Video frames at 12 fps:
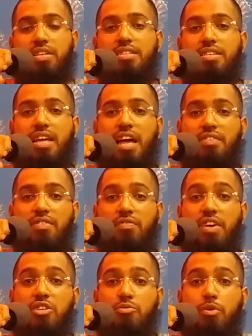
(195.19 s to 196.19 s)
He doesn't have
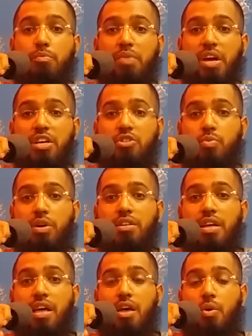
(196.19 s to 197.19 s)
a Facebook page
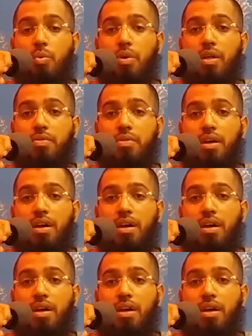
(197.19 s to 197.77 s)
with